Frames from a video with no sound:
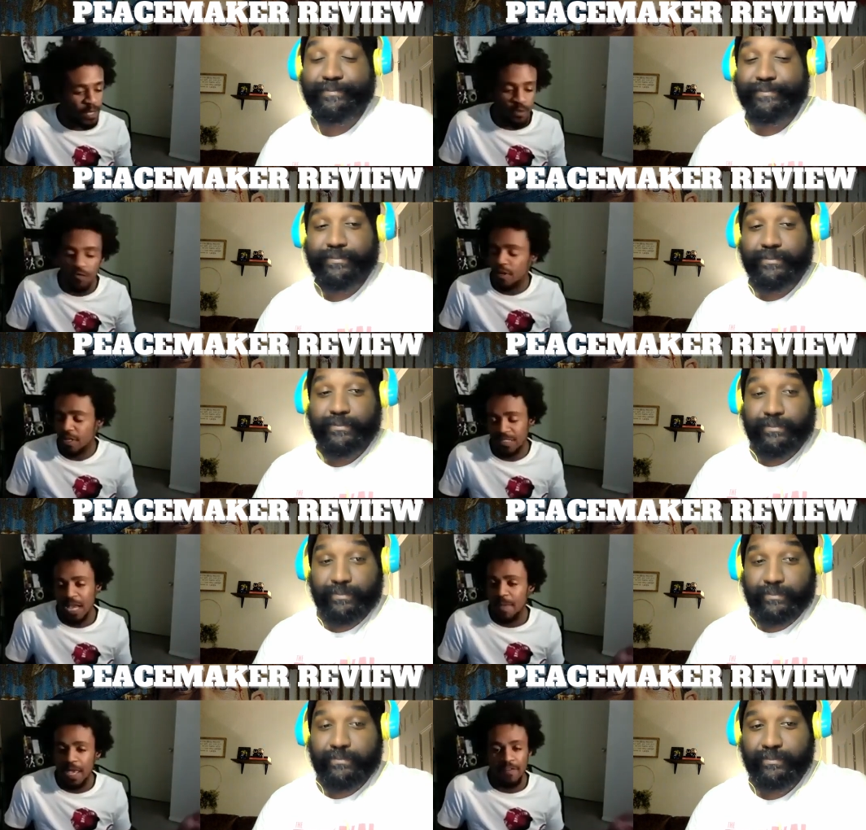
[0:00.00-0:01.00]
Speaker 1: first
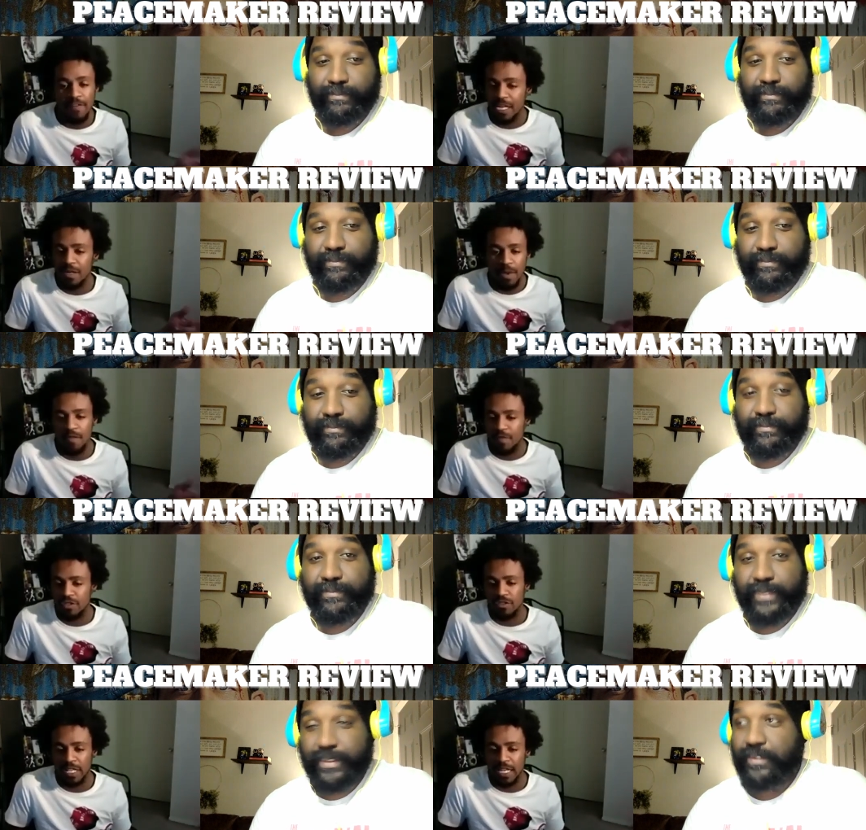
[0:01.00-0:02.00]
time ever hearing about
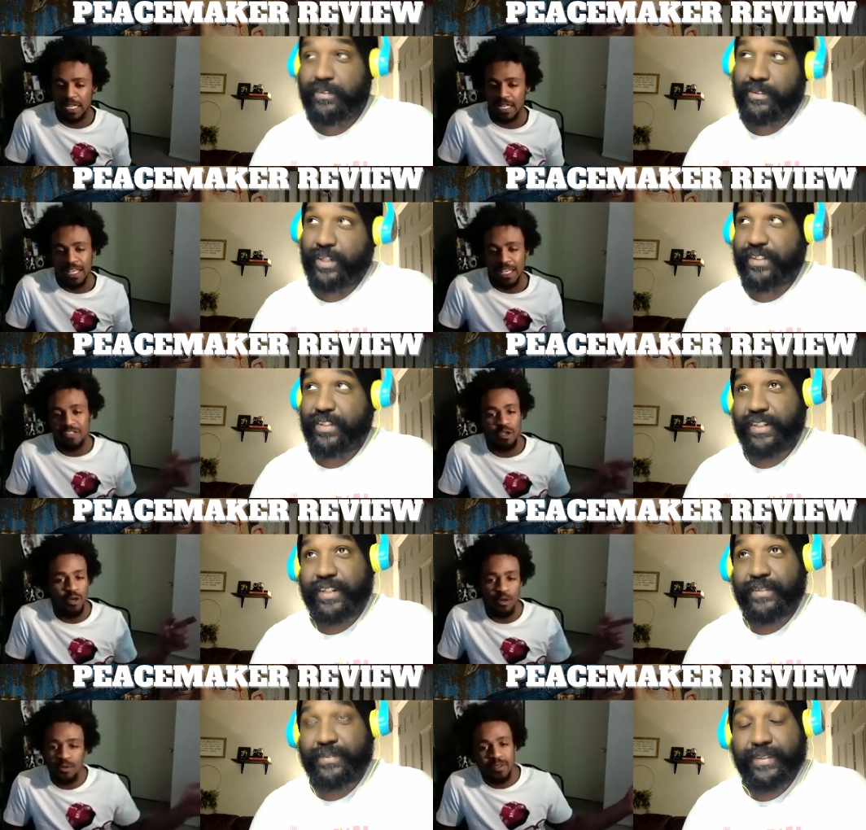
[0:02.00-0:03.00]
Vigilante. Crazy so,
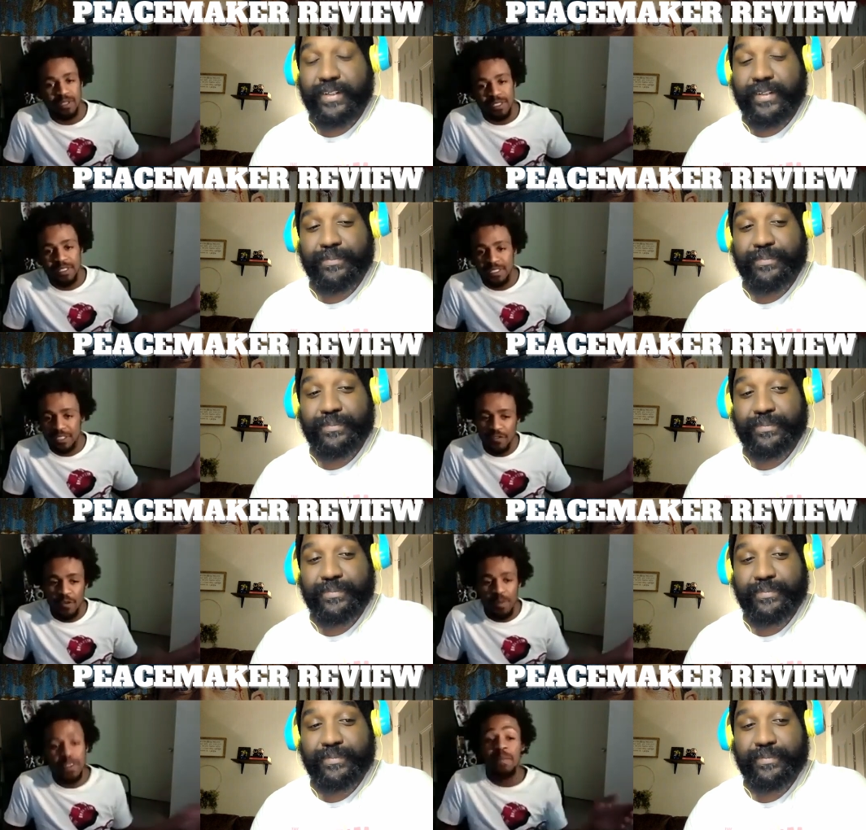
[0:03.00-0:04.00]
enough, yeah.
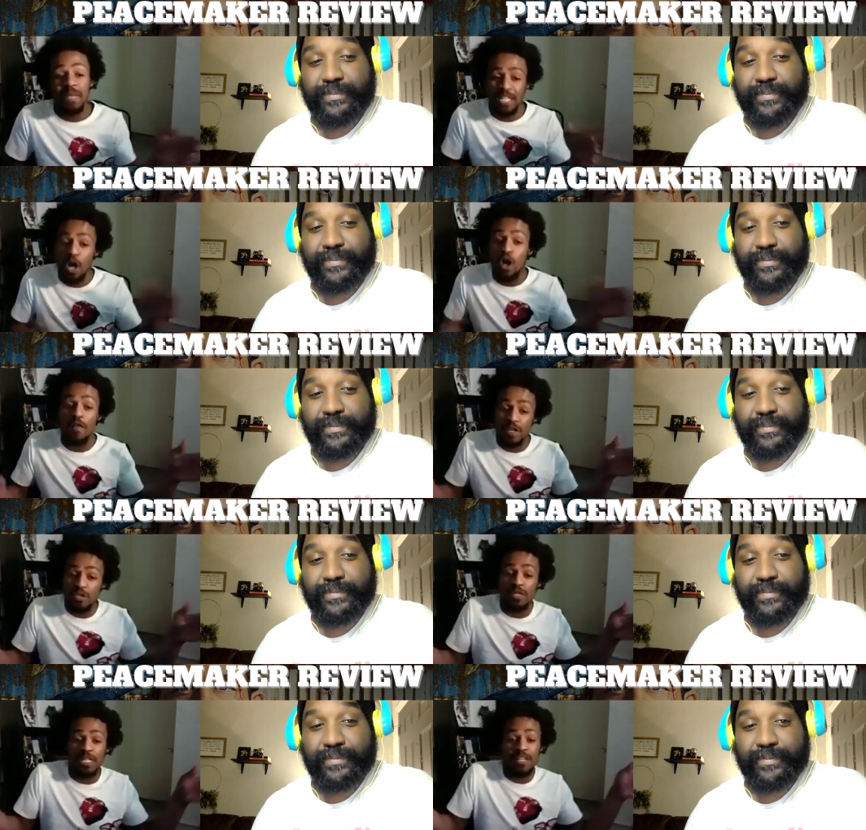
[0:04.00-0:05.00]
I mean, there are
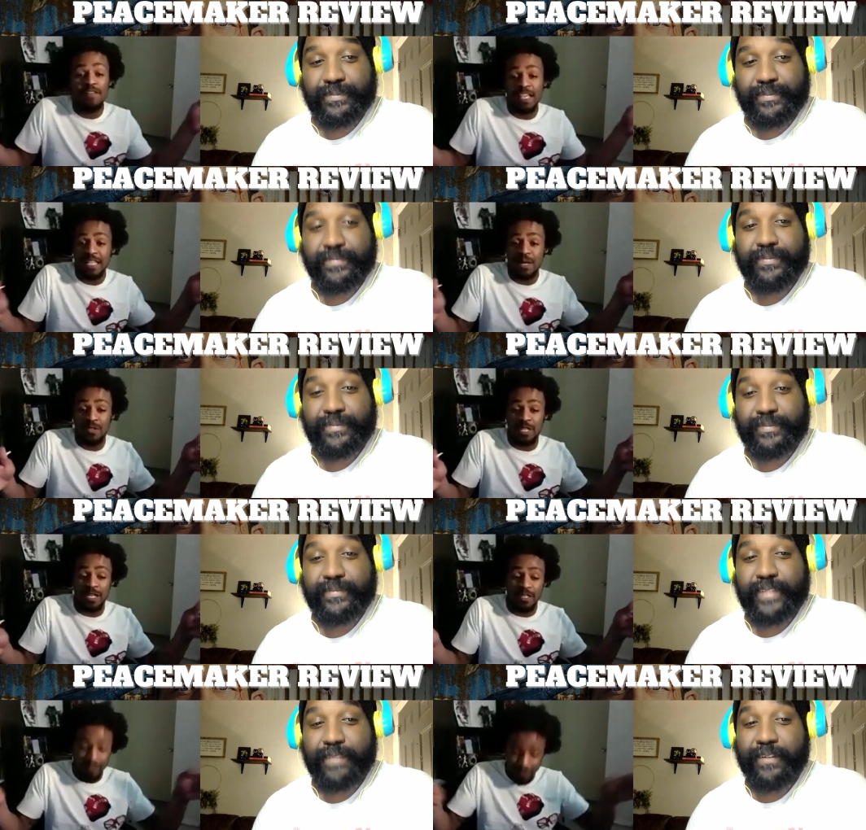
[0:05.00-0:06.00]
vigilante fans out
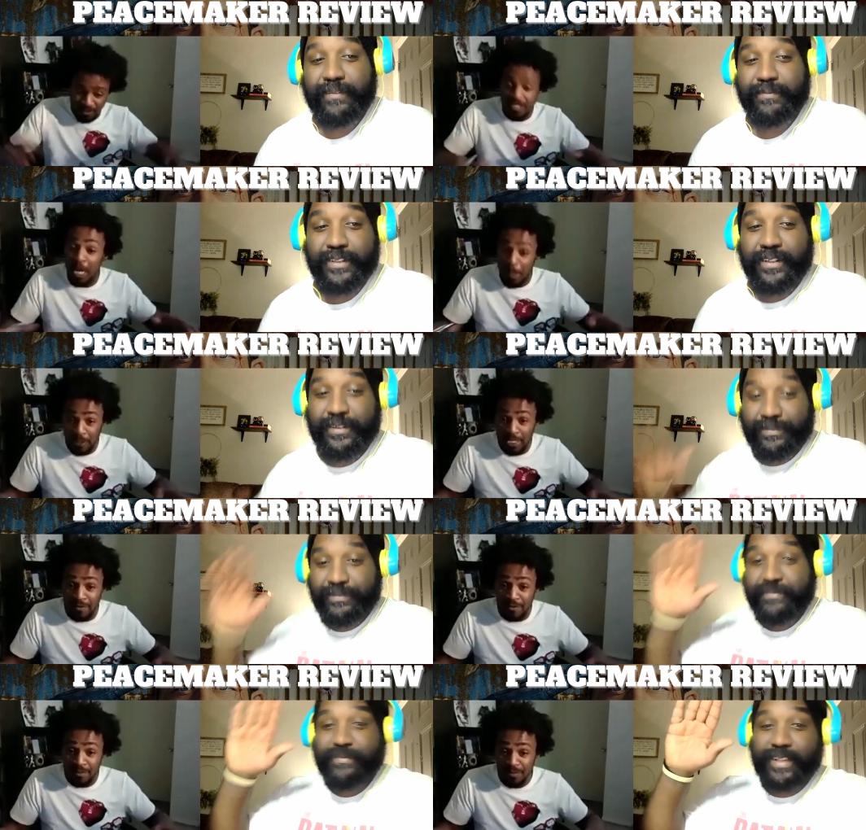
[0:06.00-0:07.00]
there. I
Speaker 2: mean, couple yeah. of
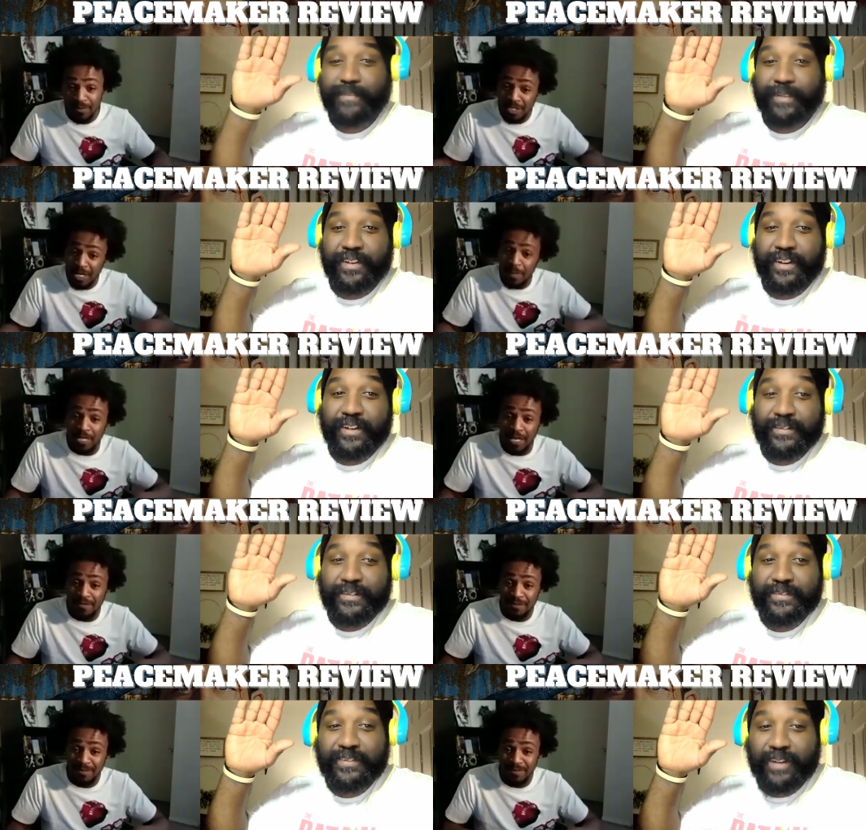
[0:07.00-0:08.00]
them, couple mean, of know,
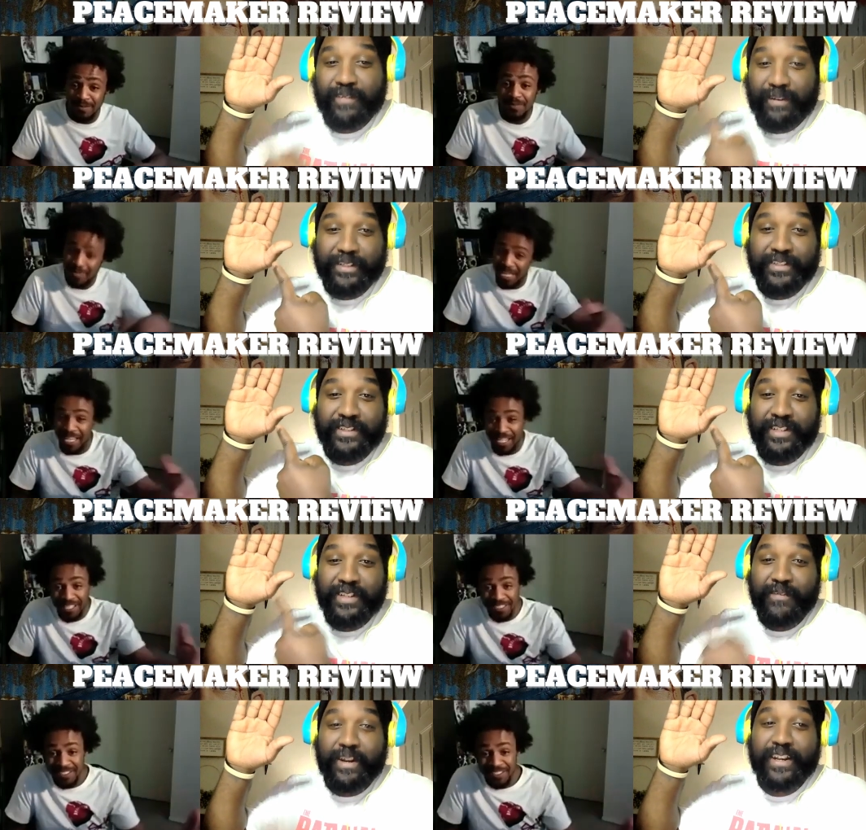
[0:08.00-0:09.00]
them, right? I'm yeah. just,
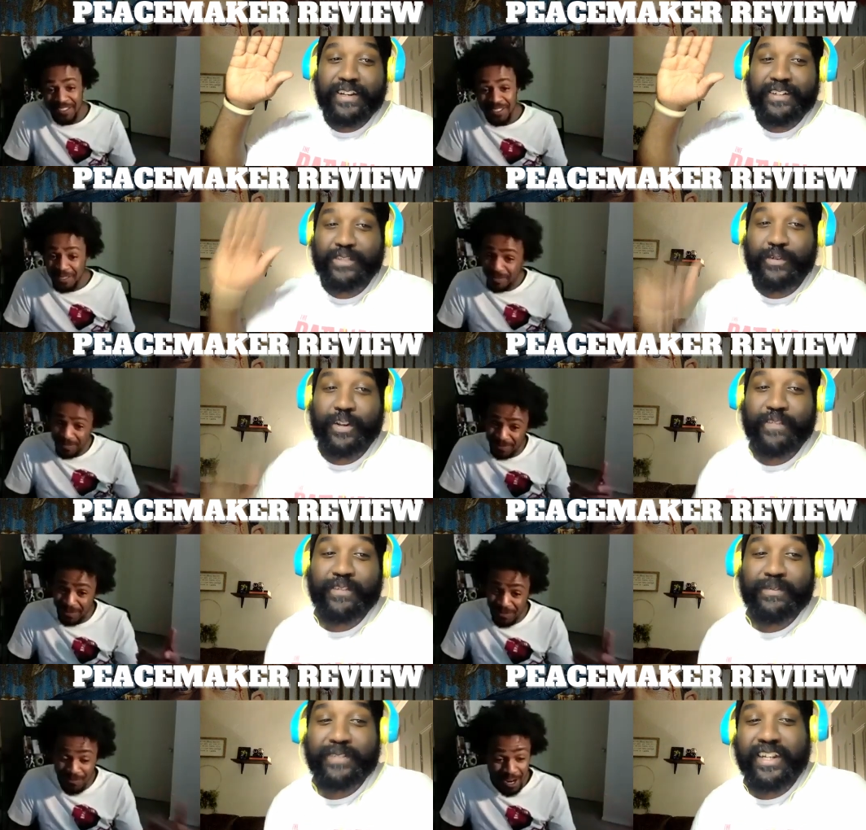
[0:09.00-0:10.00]
right here, just one of
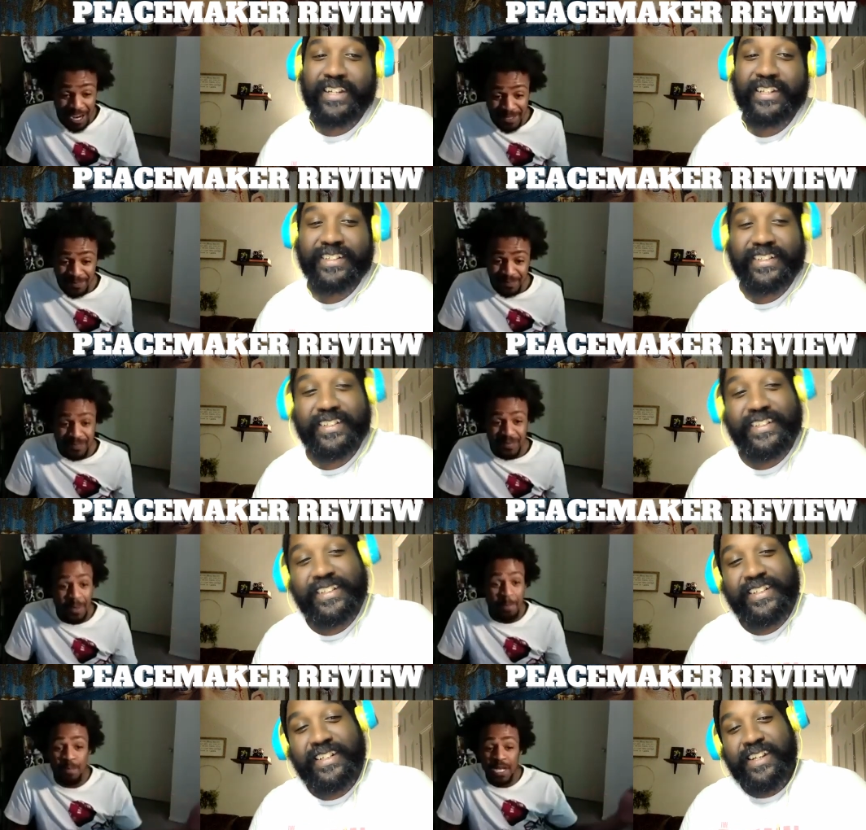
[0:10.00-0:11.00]
them, right?
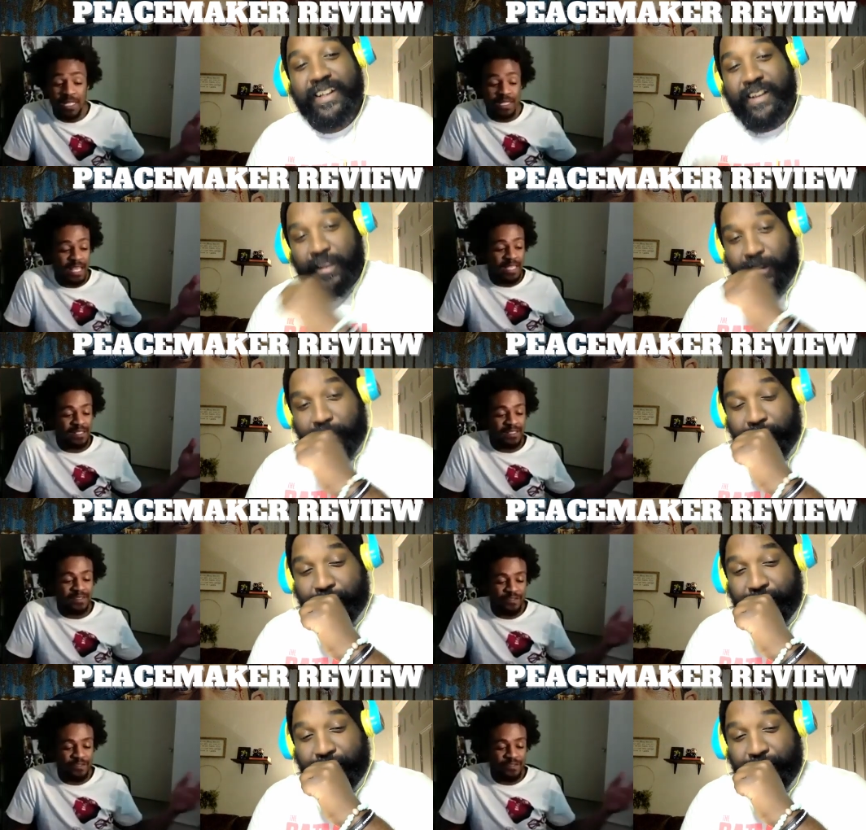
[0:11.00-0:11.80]
Speaker 1: Yeah. But like for